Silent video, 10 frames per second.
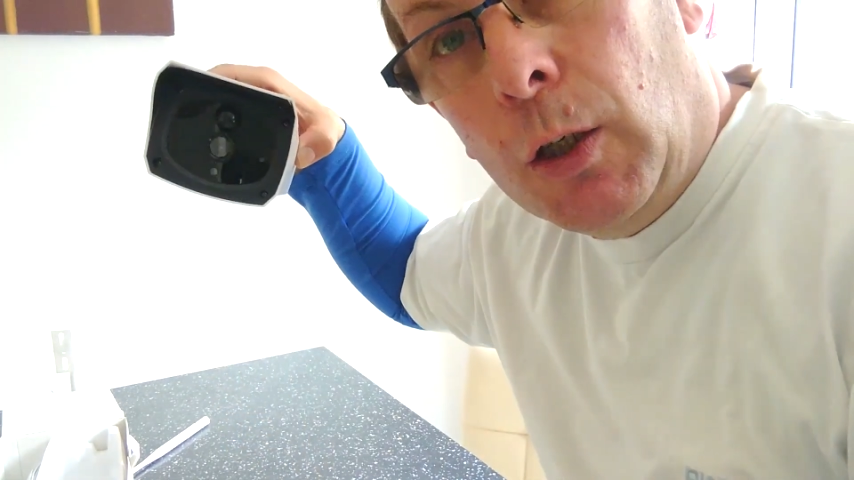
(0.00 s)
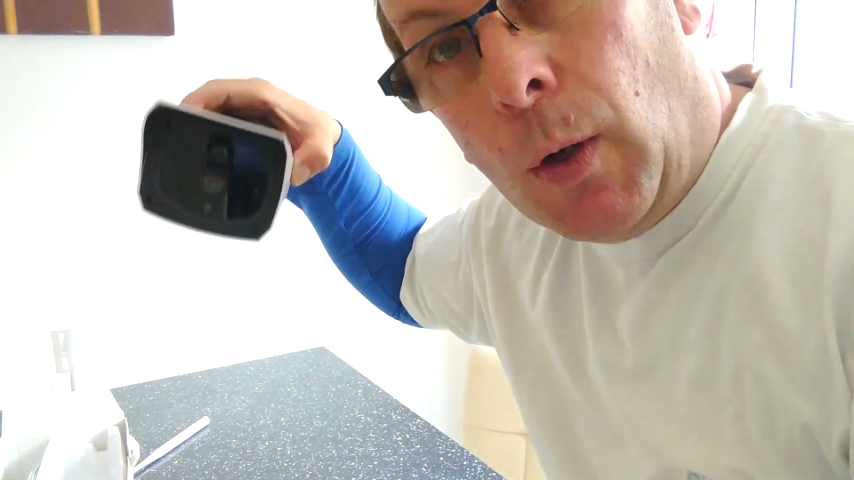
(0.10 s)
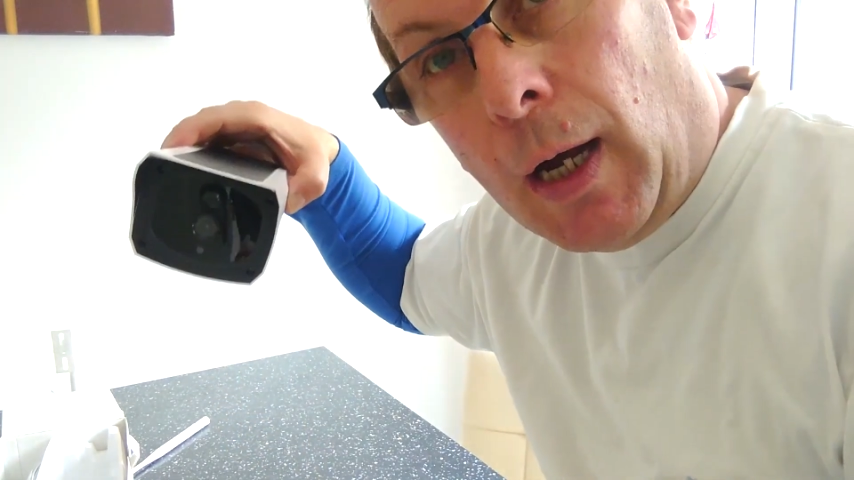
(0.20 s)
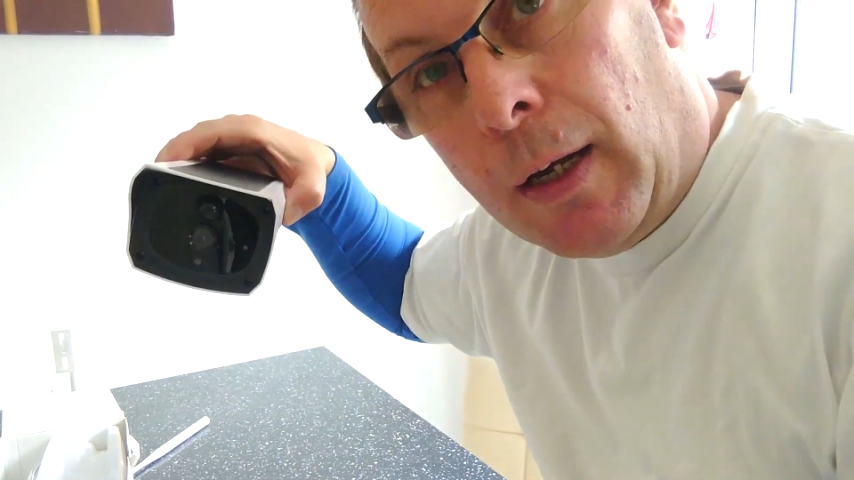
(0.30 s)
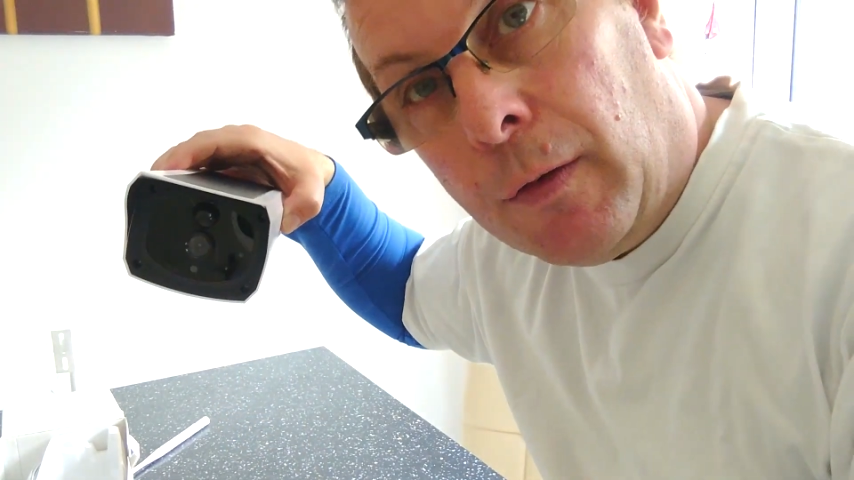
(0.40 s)
we
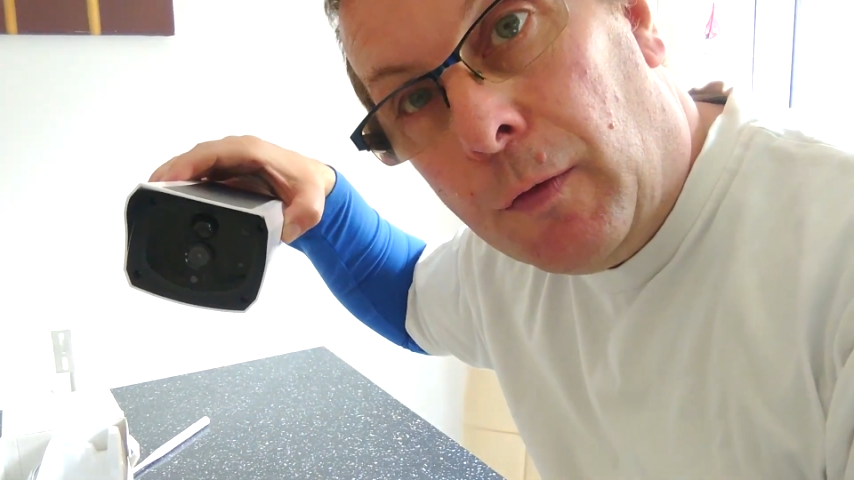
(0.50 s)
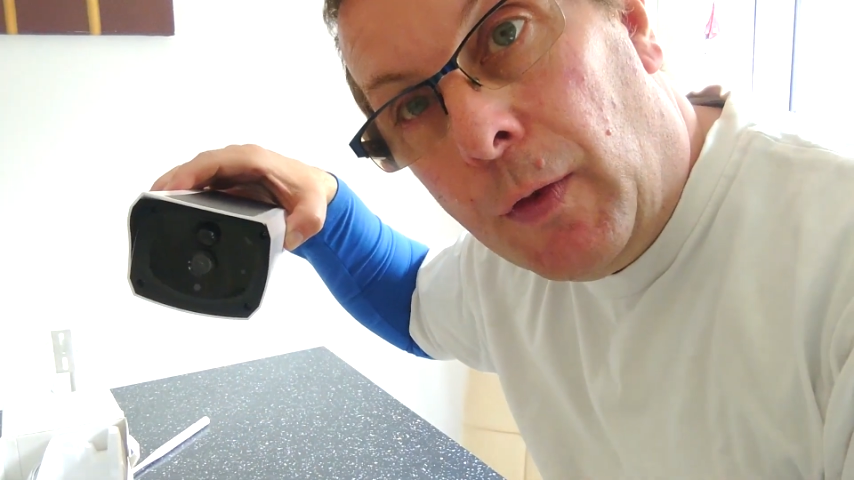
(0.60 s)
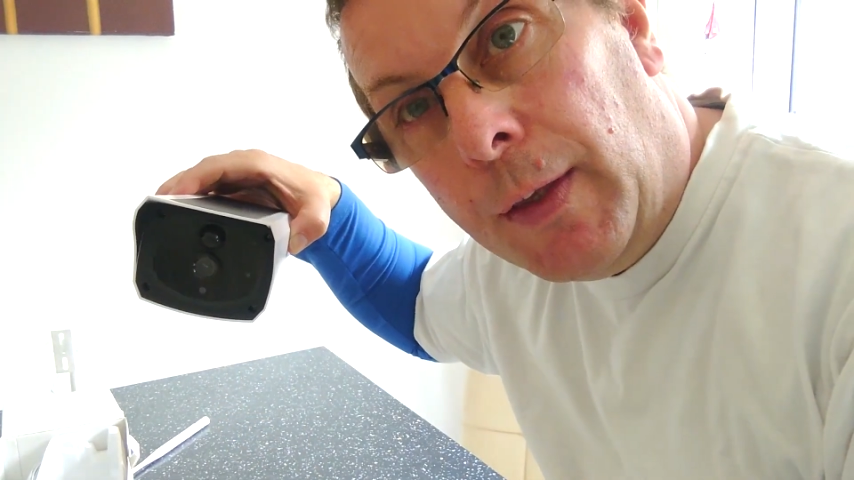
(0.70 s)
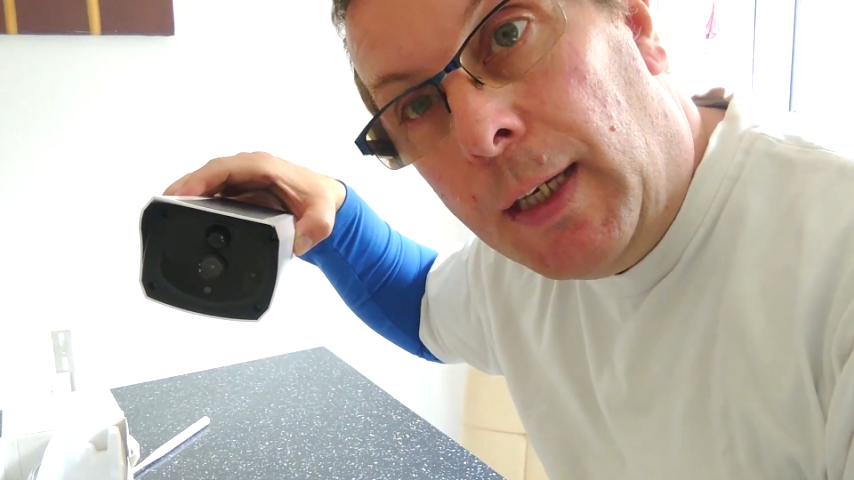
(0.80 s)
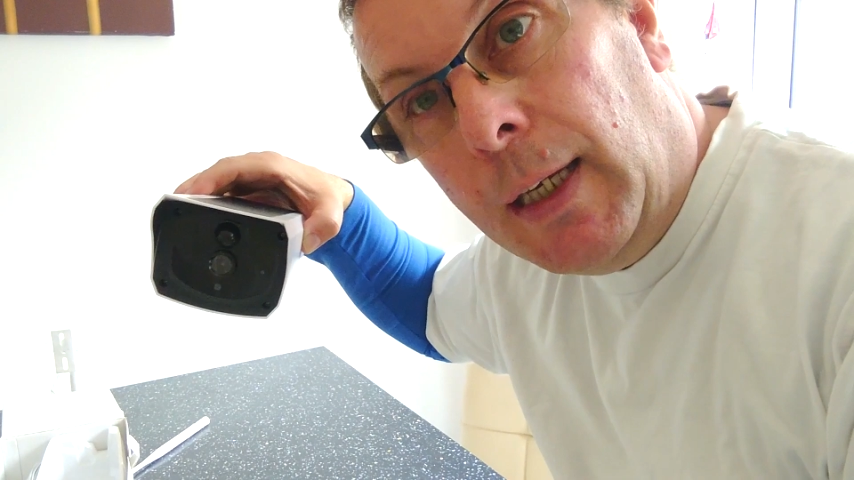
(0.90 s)
have
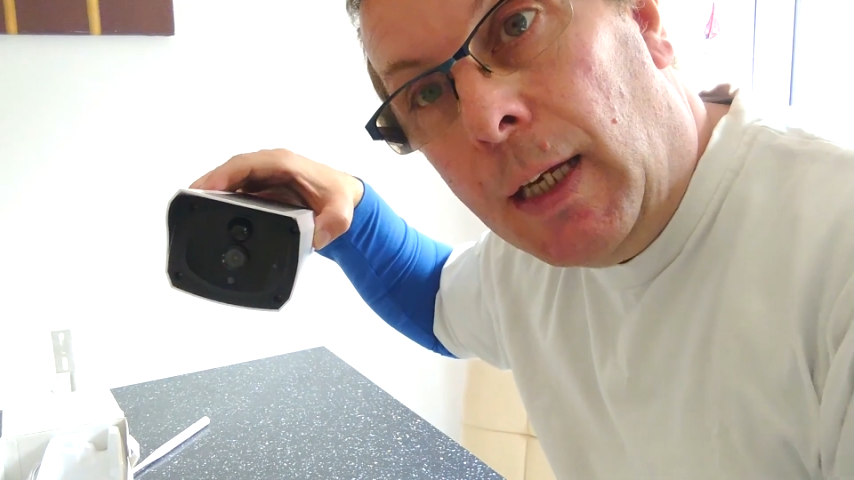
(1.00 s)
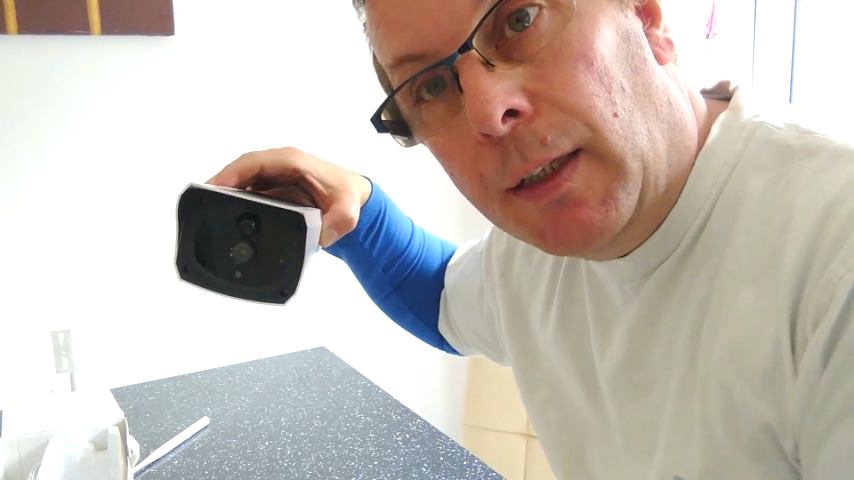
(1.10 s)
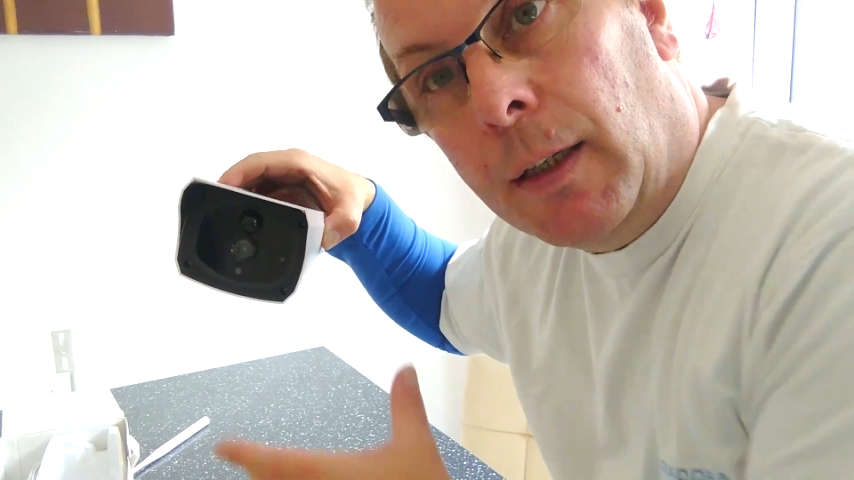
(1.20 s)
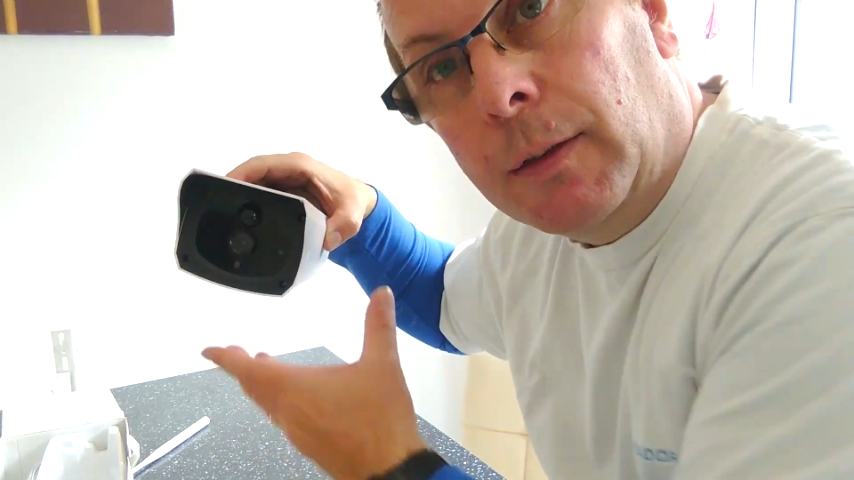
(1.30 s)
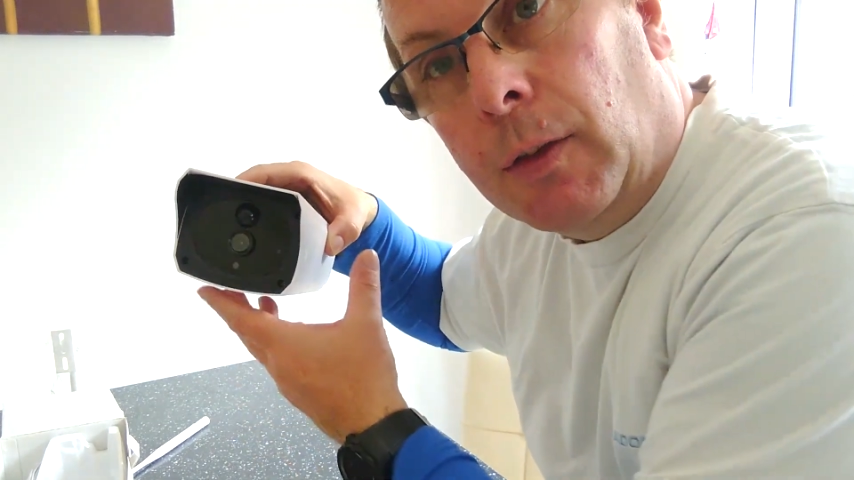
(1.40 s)

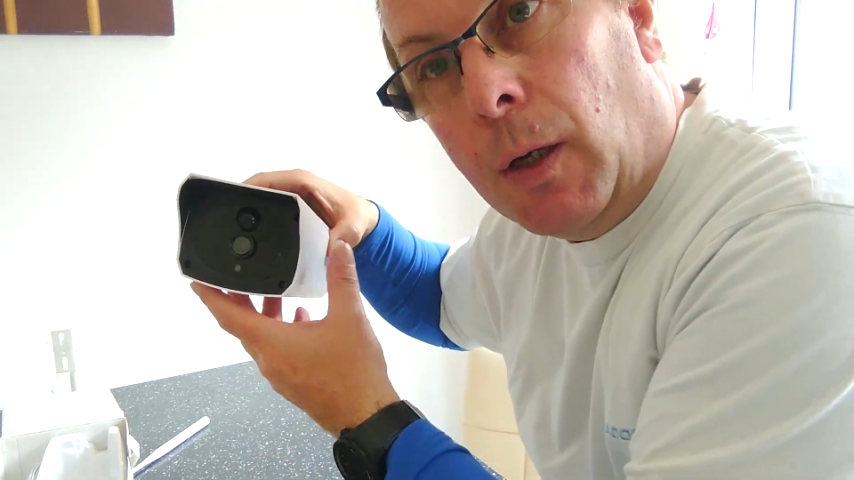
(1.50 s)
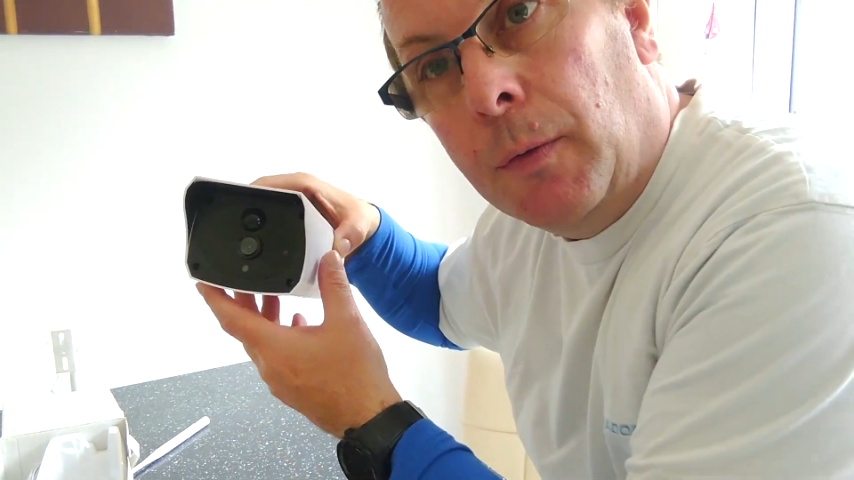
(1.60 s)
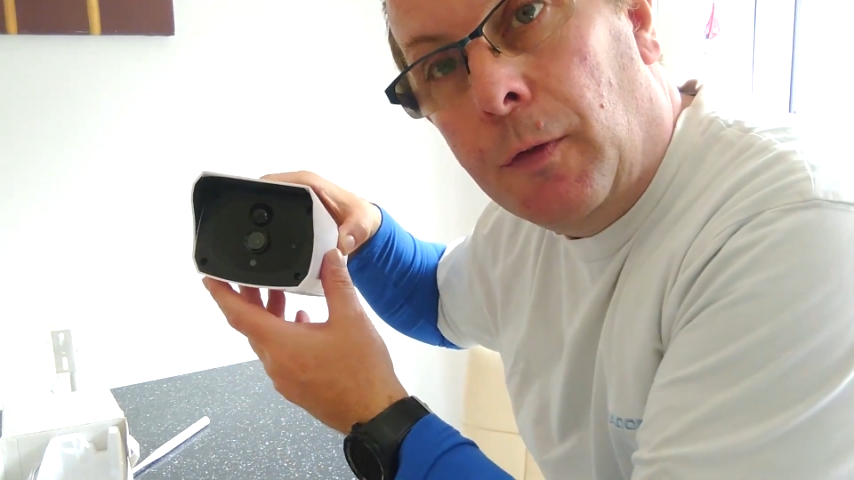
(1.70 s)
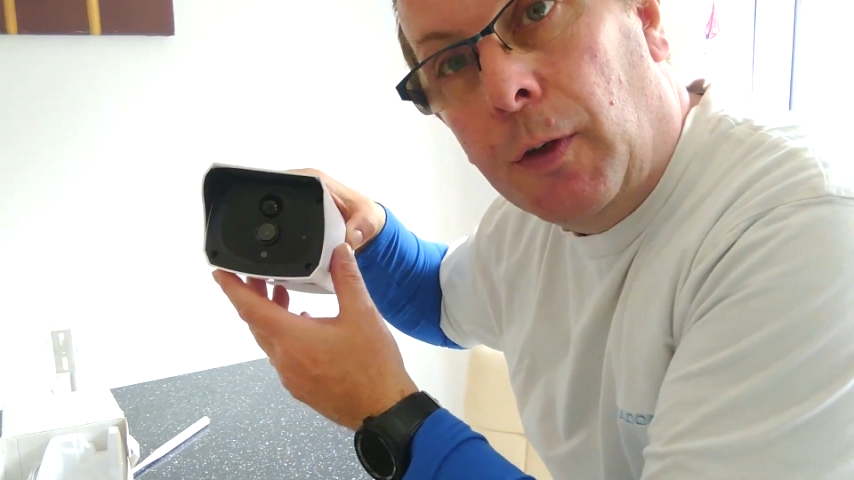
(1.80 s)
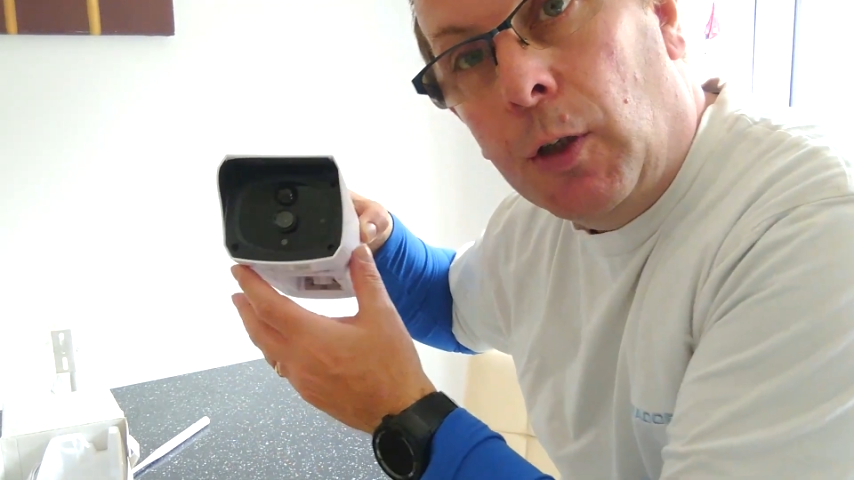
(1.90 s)
the
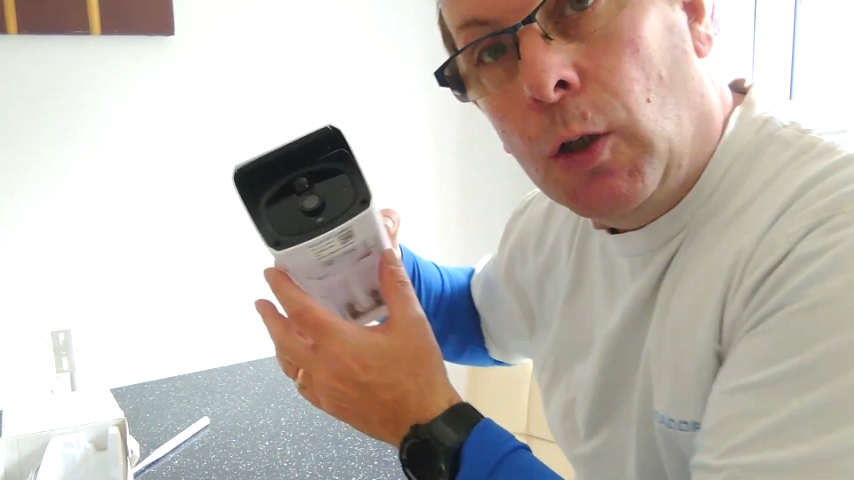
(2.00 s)
nighttime for the